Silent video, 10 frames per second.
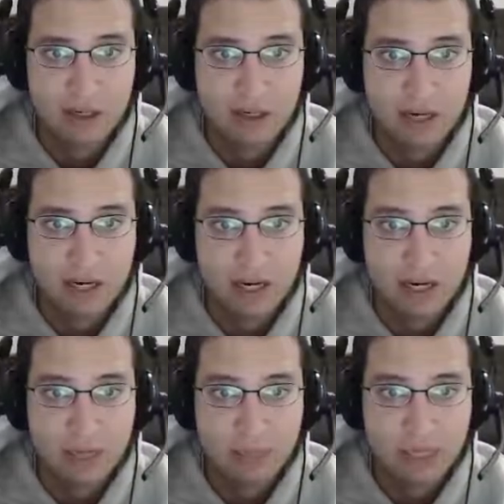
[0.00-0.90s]
uh,
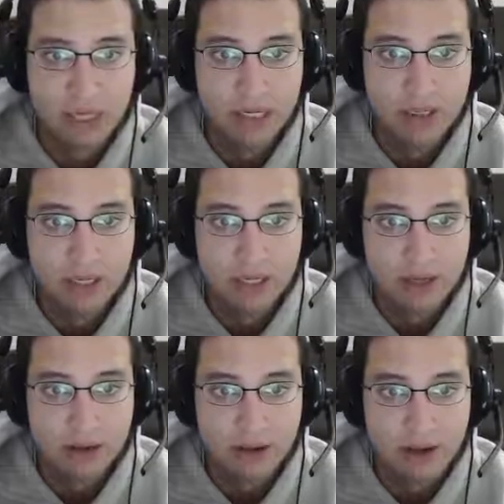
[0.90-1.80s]
but
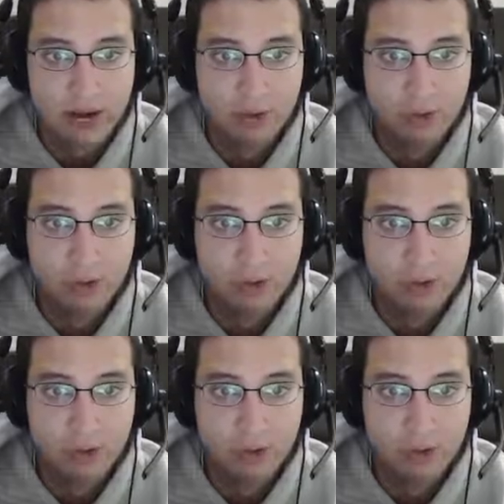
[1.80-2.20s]
I really